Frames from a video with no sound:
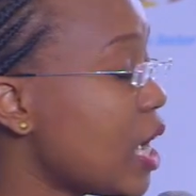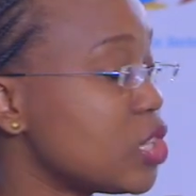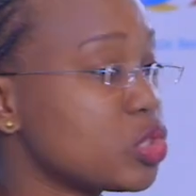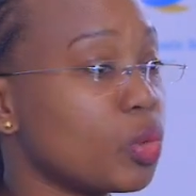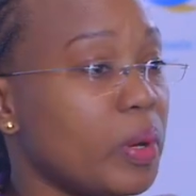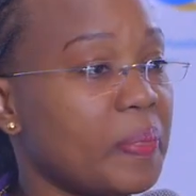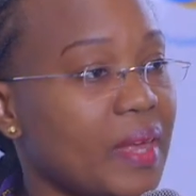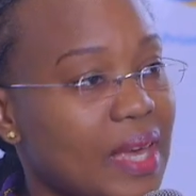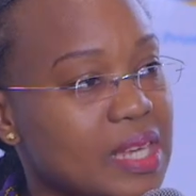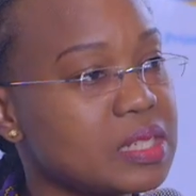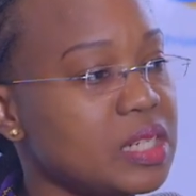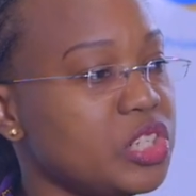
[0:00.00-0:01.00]
And so when the
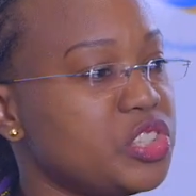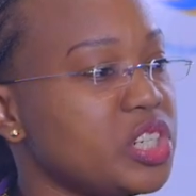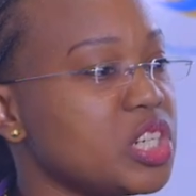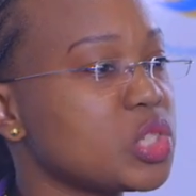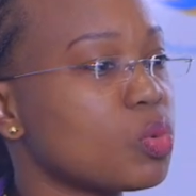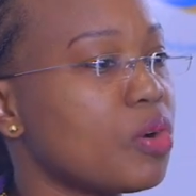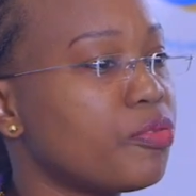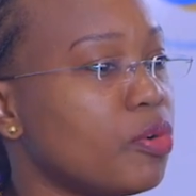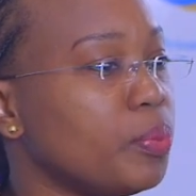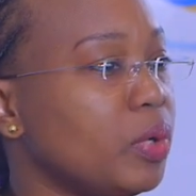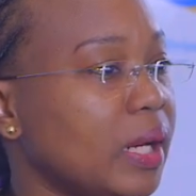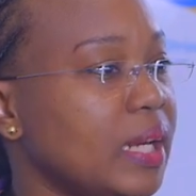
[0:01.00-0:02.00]
SDGs were
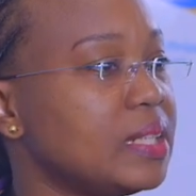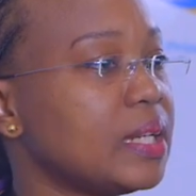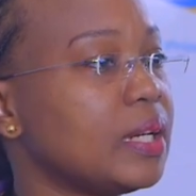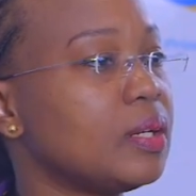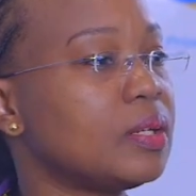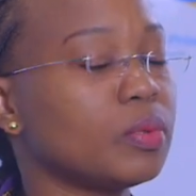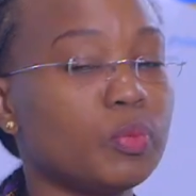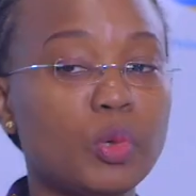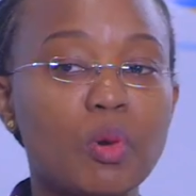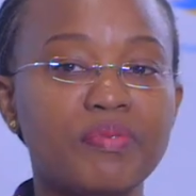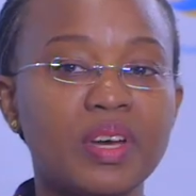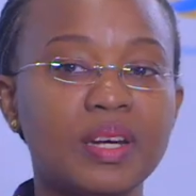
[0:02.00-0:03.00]
formulated, we
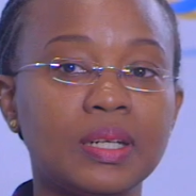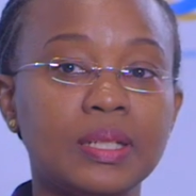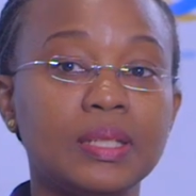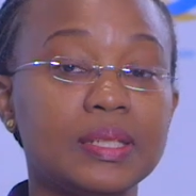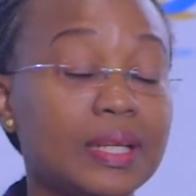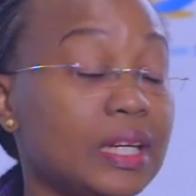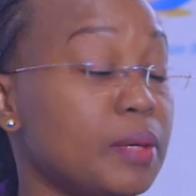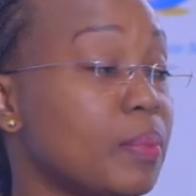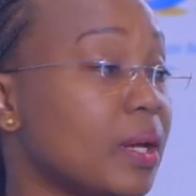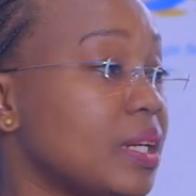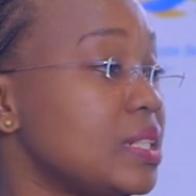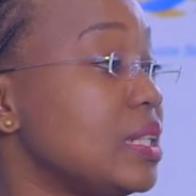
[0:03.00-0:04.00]
were very
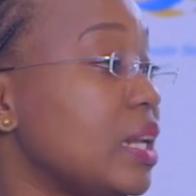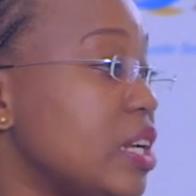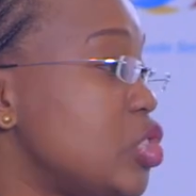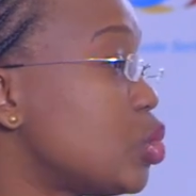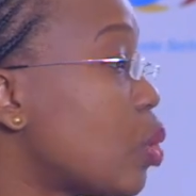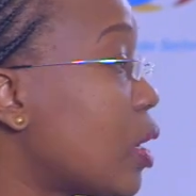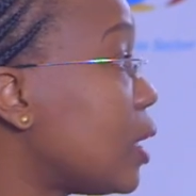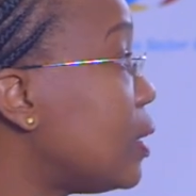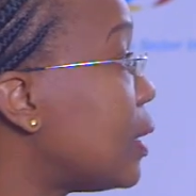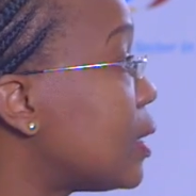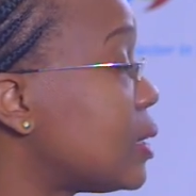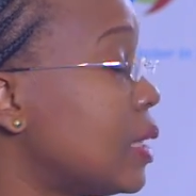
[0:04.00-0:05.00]
deliberate in
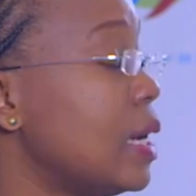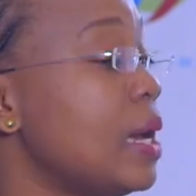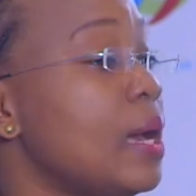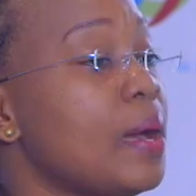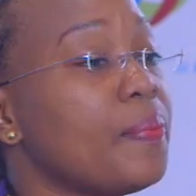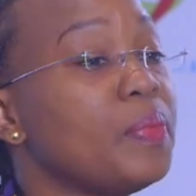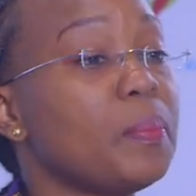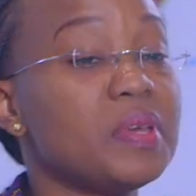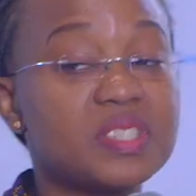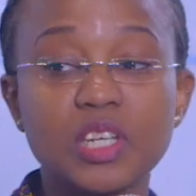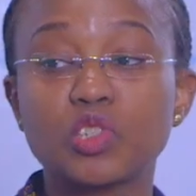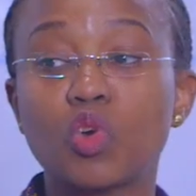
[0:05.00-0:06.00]
ensuring that the
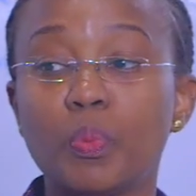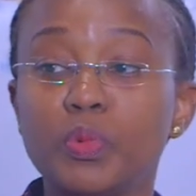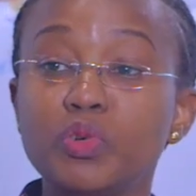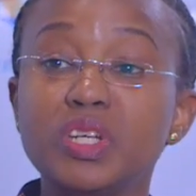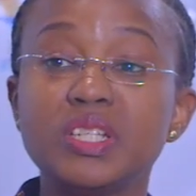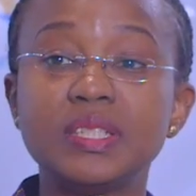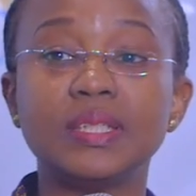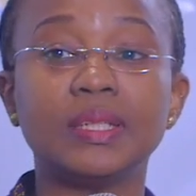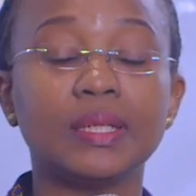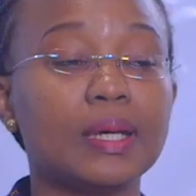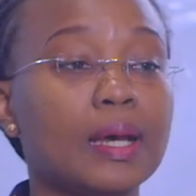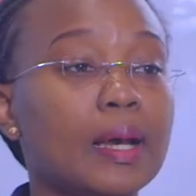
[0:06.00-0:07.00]
business
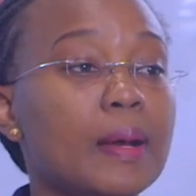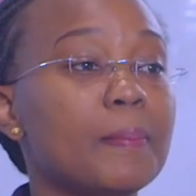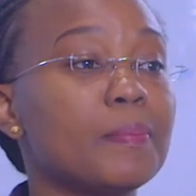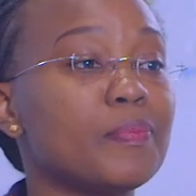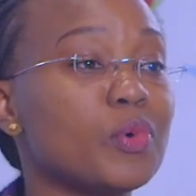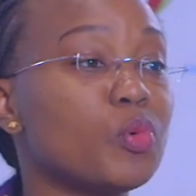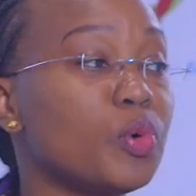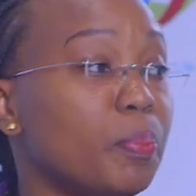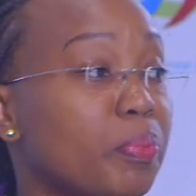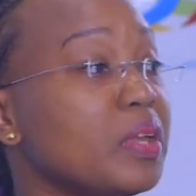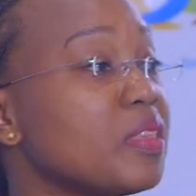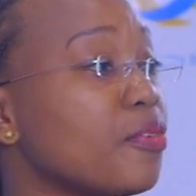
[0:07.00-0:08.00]
community
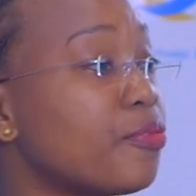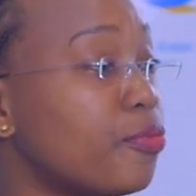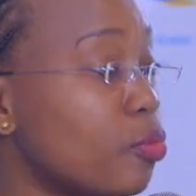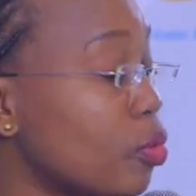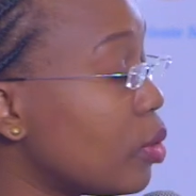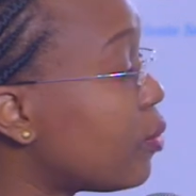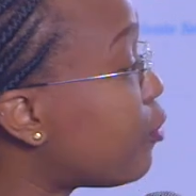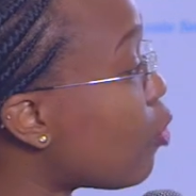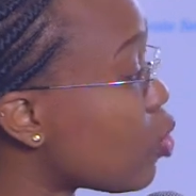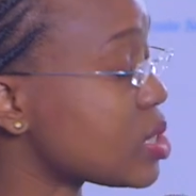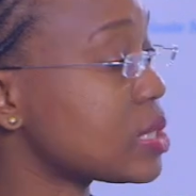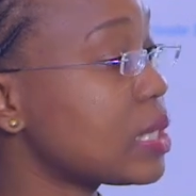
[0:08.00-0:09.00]
would bring the full
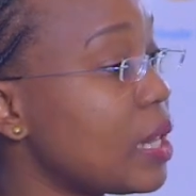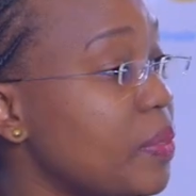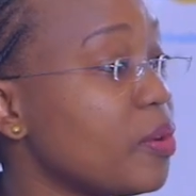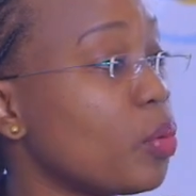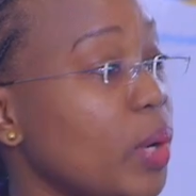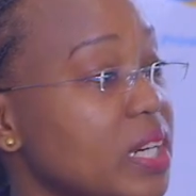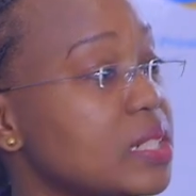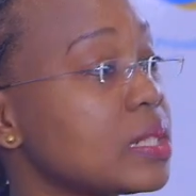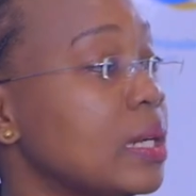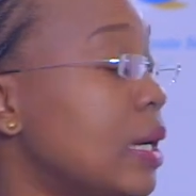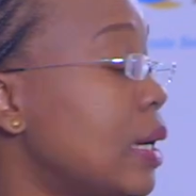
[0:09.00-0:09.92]
force and the weight